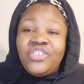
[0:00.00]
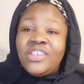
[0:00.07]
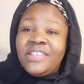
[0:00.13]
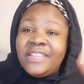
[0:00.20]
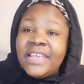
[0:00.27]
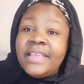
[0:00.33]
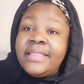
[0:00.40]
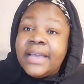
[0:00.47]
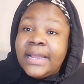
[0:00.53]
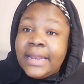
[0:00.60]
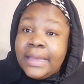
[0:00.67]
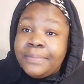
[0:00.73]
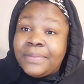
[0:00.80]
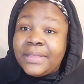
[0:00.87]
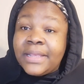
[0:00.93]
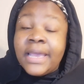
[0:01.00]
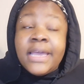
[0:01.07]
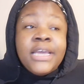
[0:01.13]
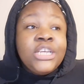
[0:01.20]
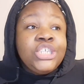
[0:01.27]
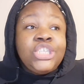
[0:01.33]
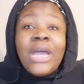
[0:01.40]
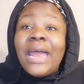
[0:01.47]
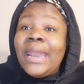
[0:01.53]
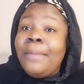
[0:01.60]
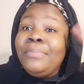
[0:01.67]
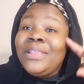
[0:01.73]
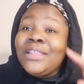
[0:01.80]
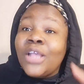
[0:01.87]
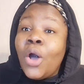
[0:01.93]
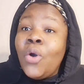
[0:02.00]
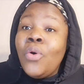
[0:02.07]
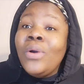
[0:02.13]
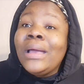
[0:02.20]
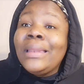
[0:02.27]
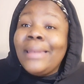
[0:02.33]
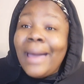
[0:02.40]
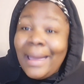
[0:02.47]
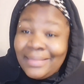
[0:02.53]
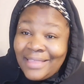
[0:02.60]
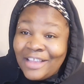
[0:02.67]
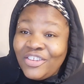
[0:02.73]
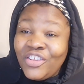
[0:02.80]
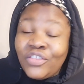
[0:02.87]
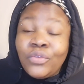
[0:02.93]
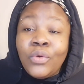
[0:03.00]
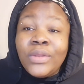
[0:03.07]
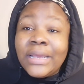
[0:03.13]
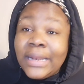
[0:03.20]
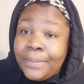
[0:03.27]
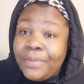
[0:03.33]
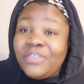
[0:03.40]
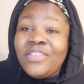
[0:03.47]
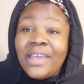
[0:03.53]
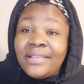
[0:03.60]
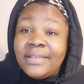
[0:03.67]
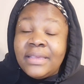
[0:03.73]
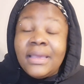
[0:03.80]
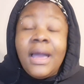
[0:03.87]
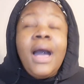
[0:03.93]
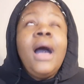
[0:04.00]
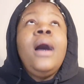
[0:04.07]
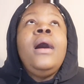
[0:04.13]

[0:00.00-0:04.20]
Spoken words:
she's seen the clips. And I'm so glad that she saw the clip with Jessie.